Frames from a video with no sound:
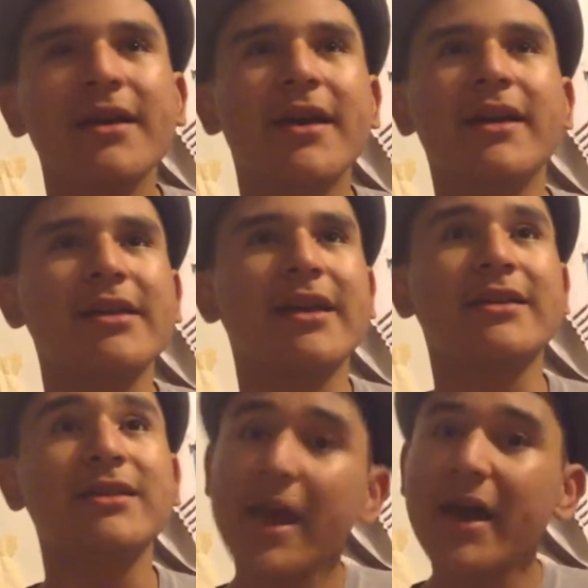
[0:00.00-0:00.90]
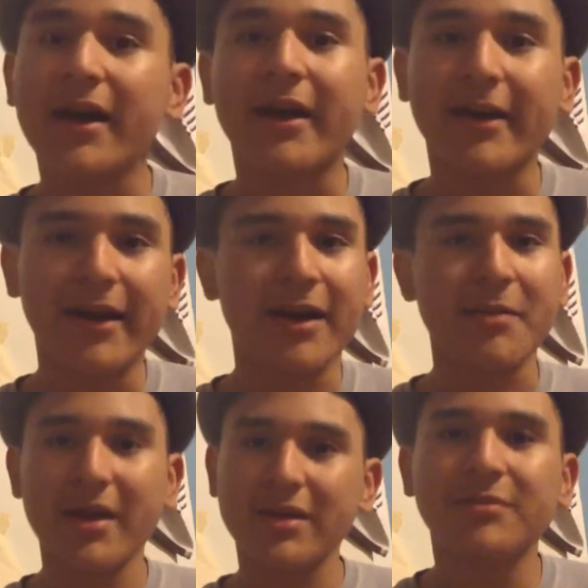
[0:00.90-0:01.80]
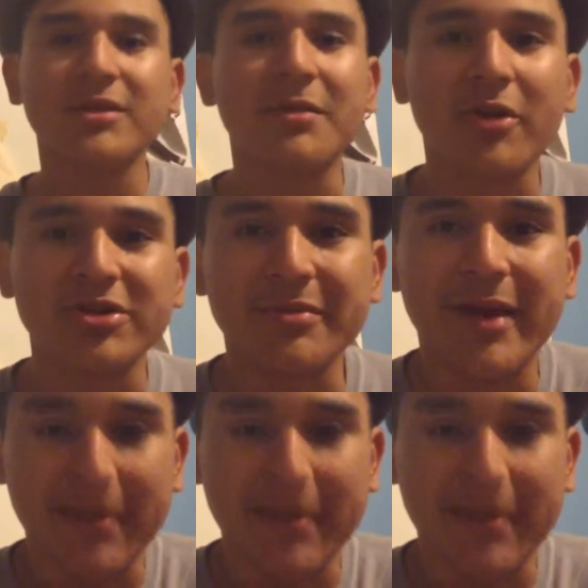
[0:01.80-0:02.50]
And like, yeah, I am in the marching band